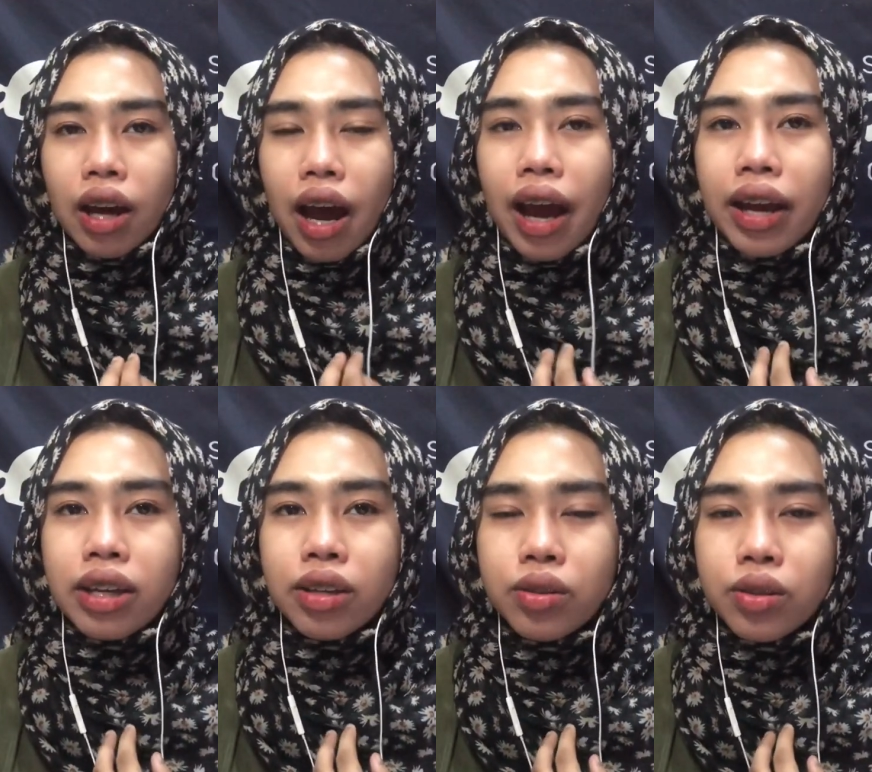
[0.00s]

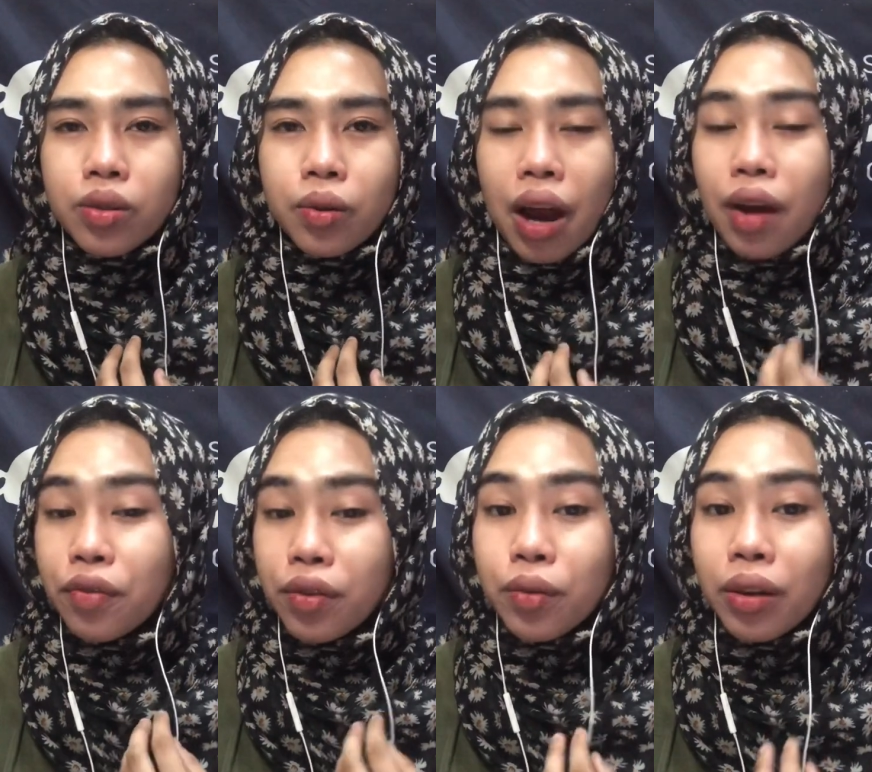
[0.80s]
I
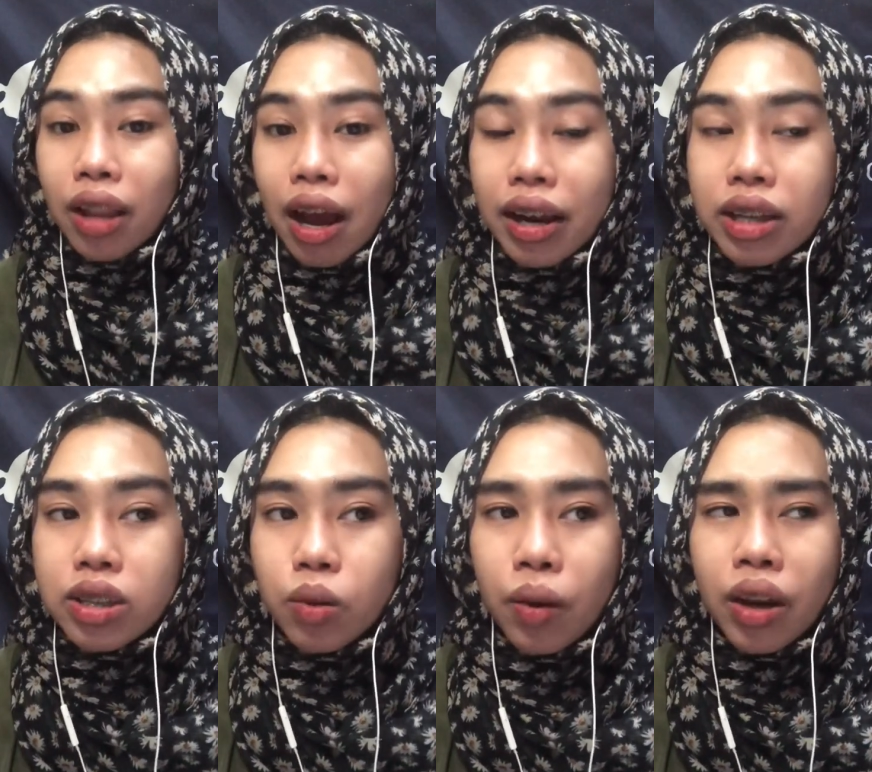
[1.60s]
feel
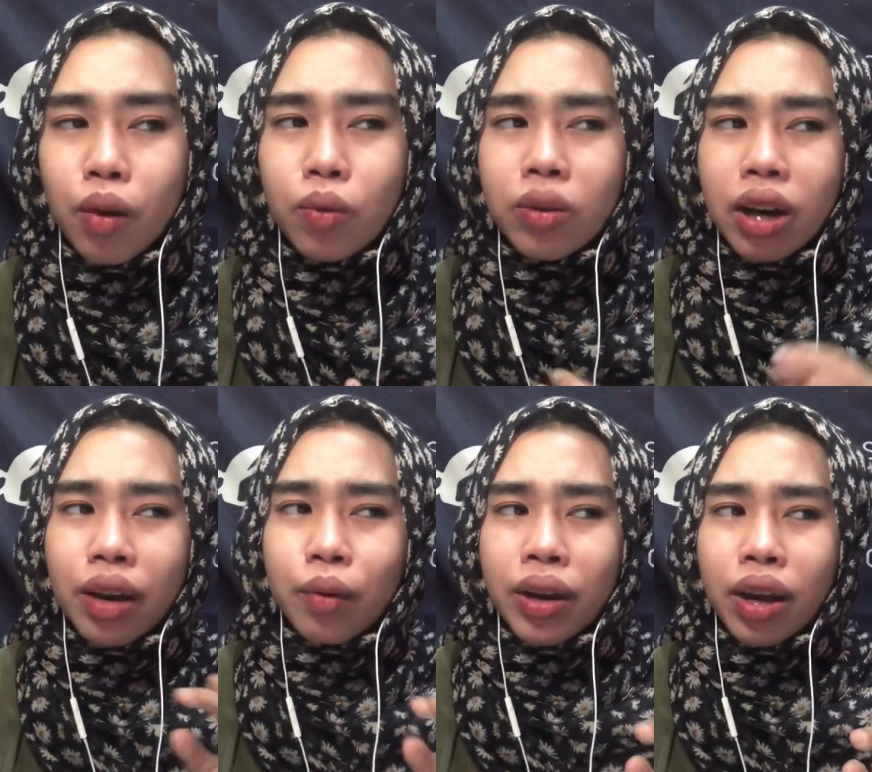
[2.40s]
realized when
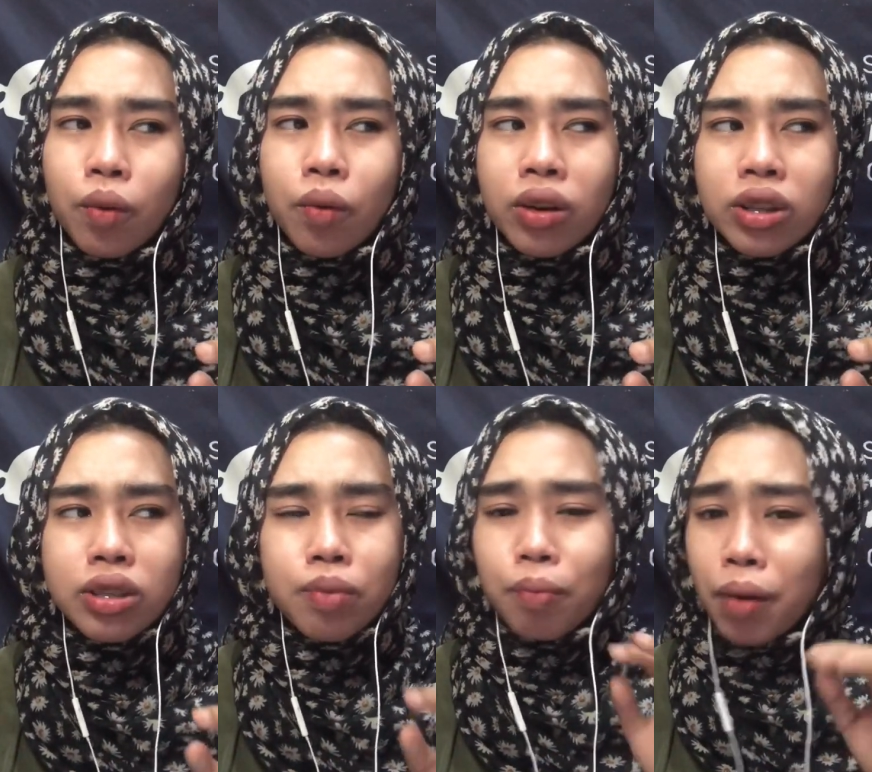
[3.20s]
when I
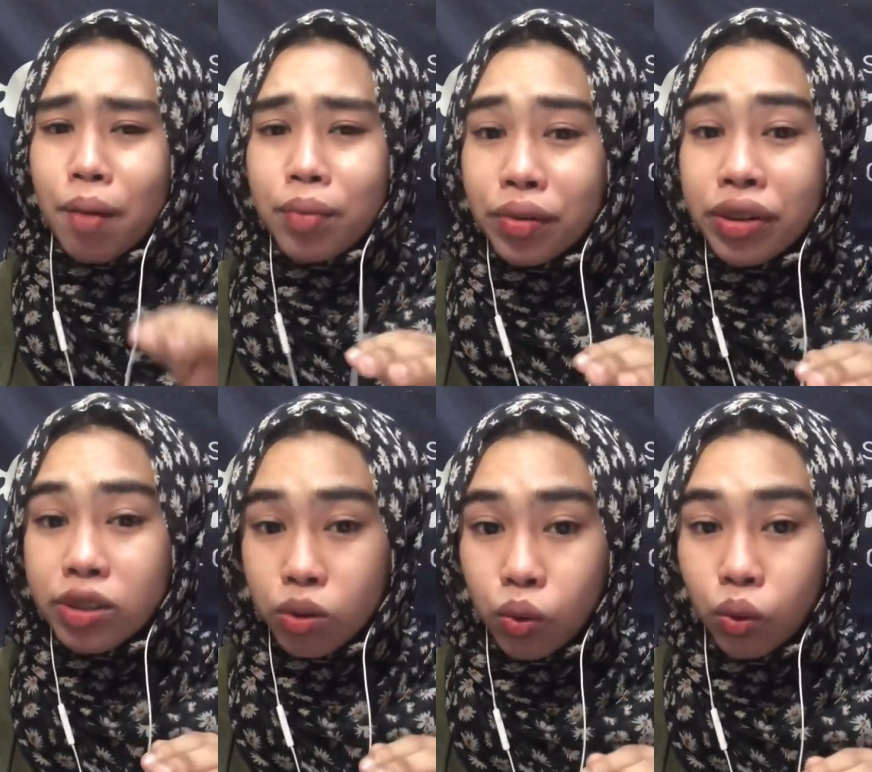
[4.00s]
was primary
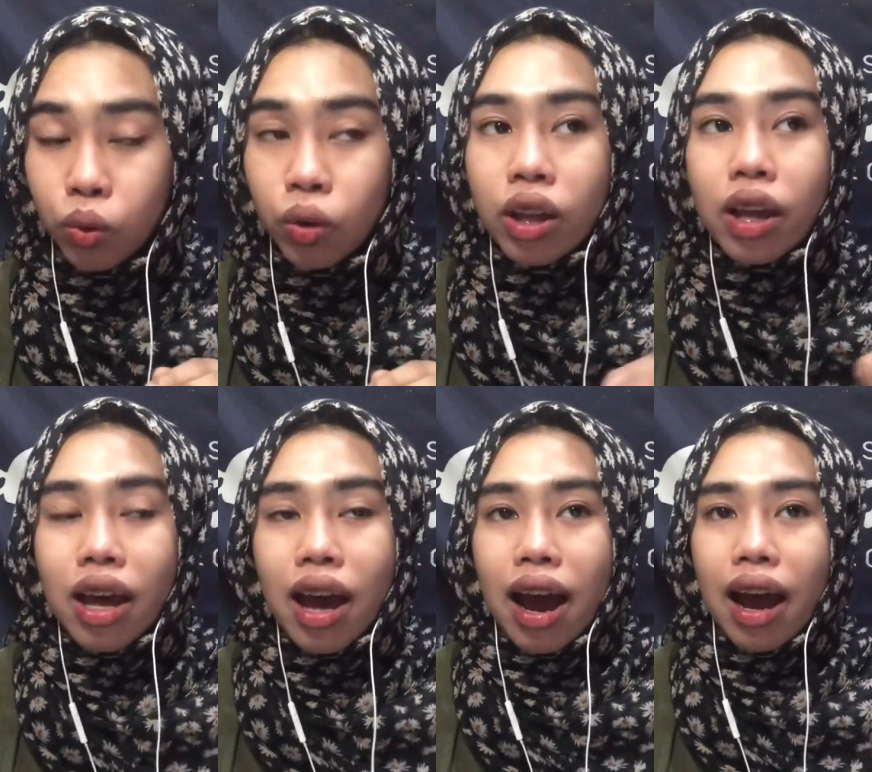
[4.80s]
school,
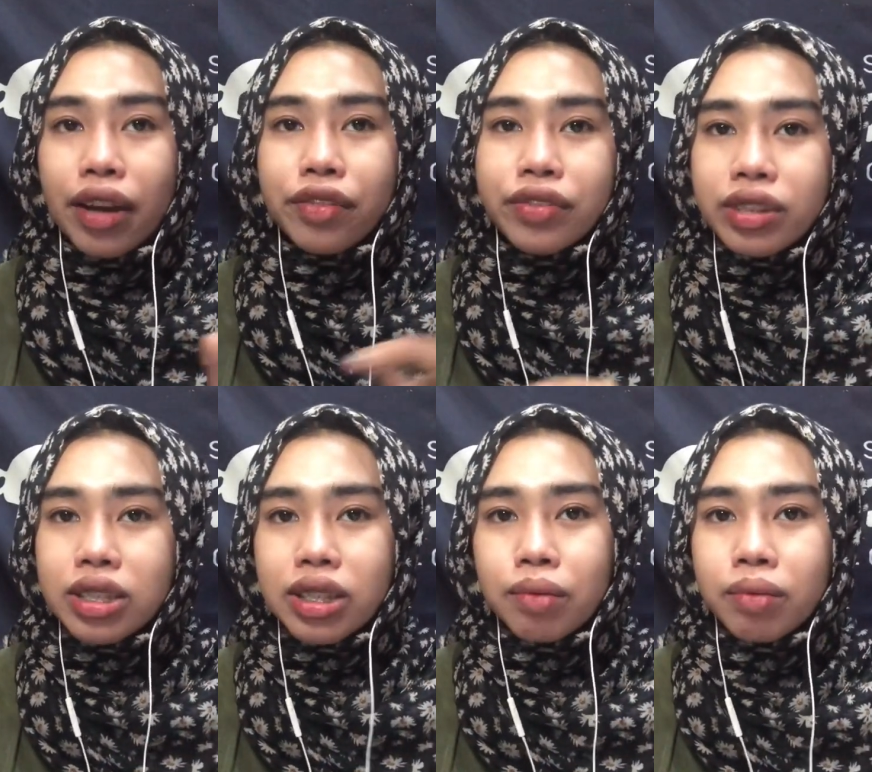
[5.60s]
I feel
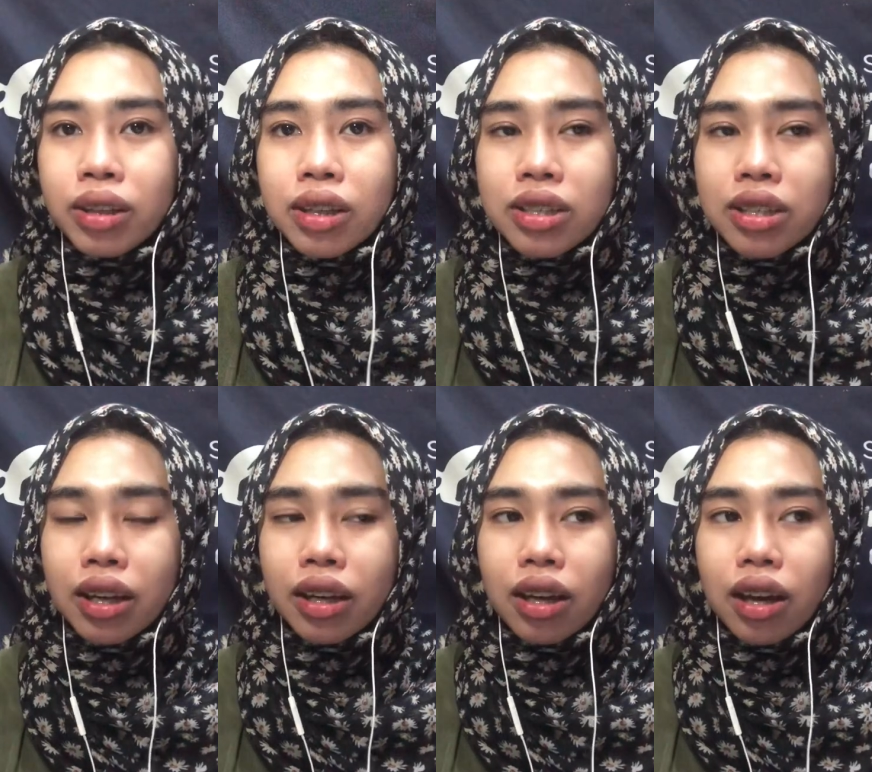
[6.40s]
something
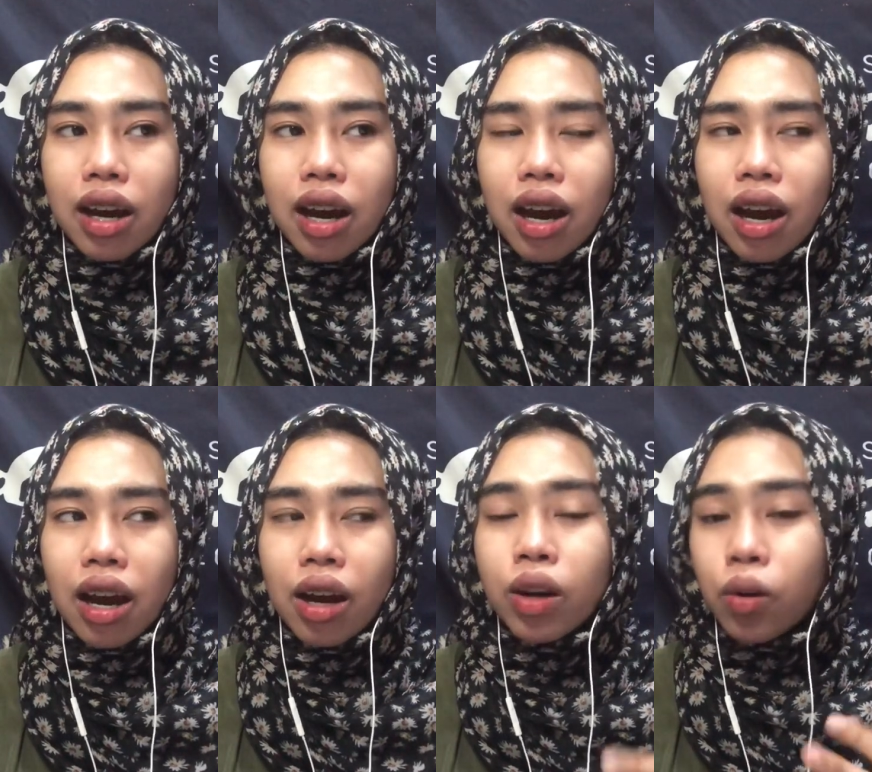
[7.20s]
like
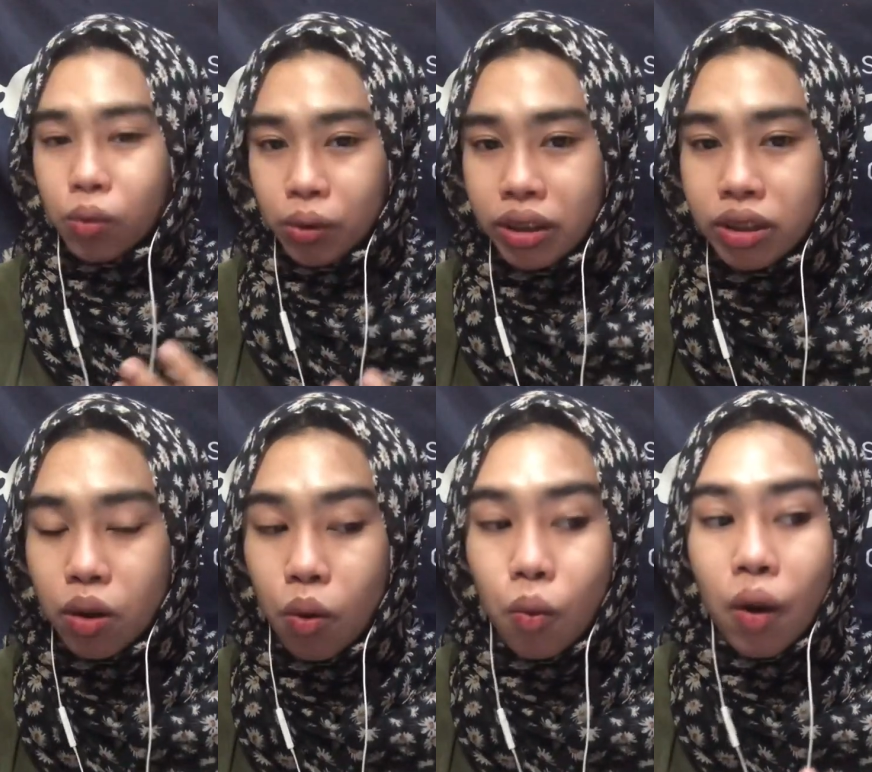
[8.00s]
awkward.
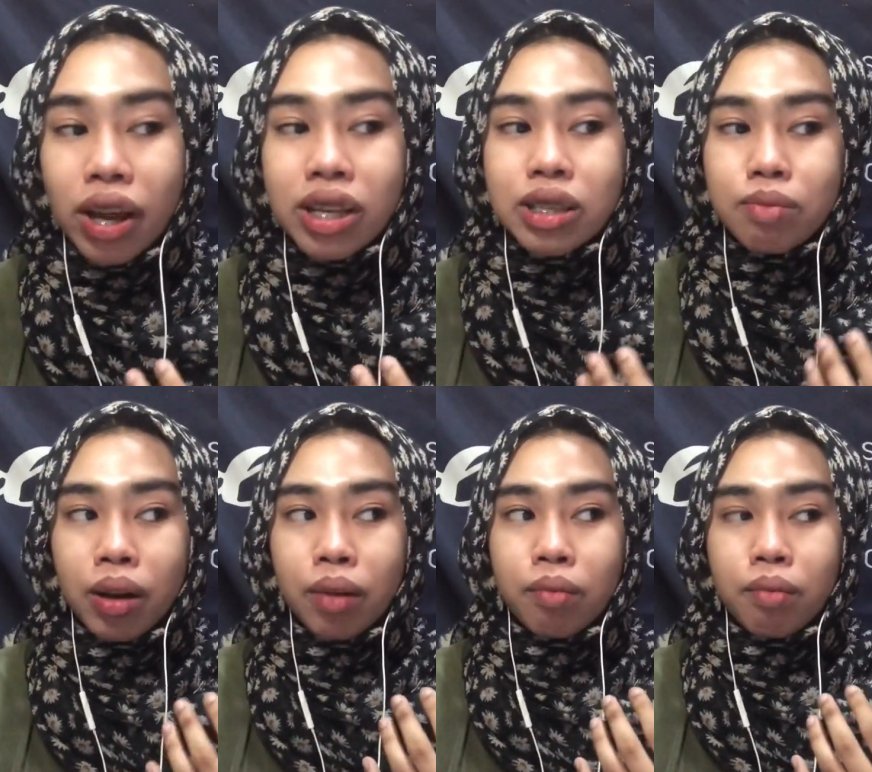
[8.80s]
Why is
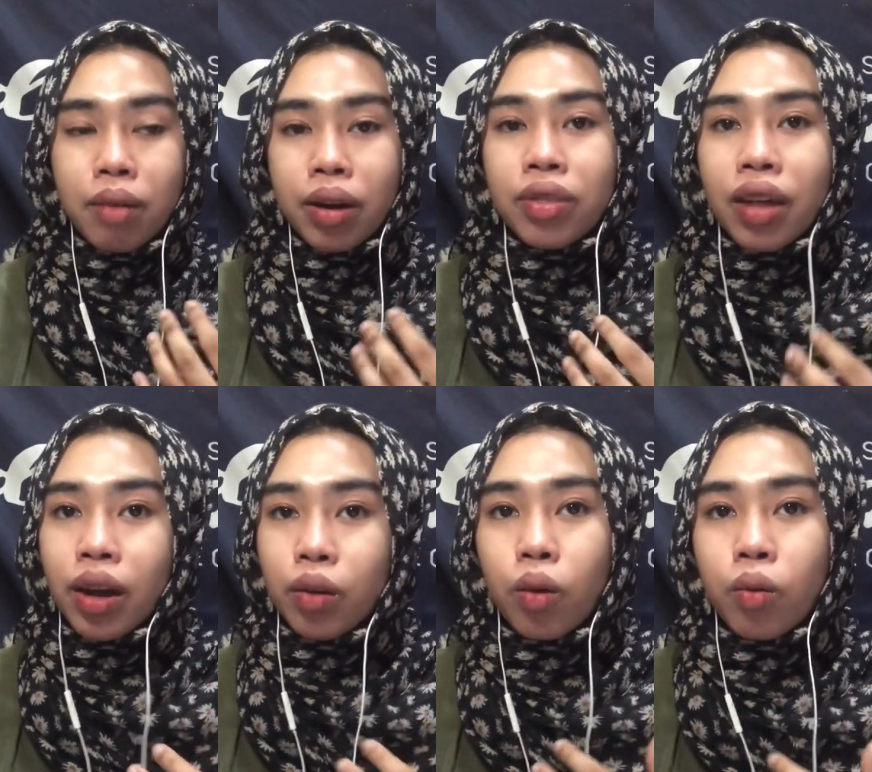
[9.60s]
my dad
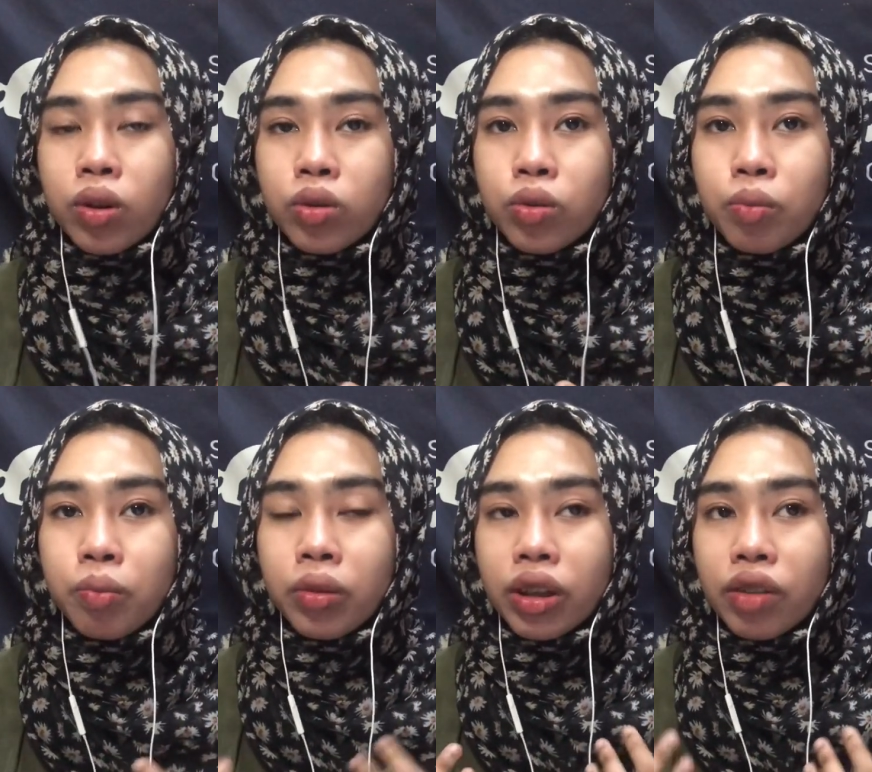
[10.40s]
don't want to
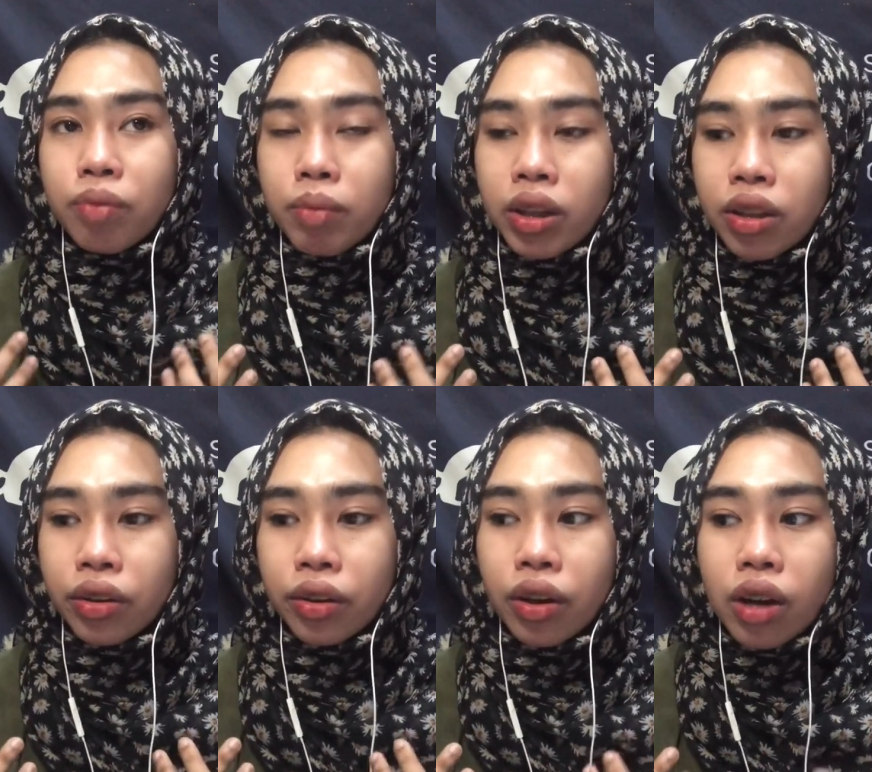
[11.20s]
give me the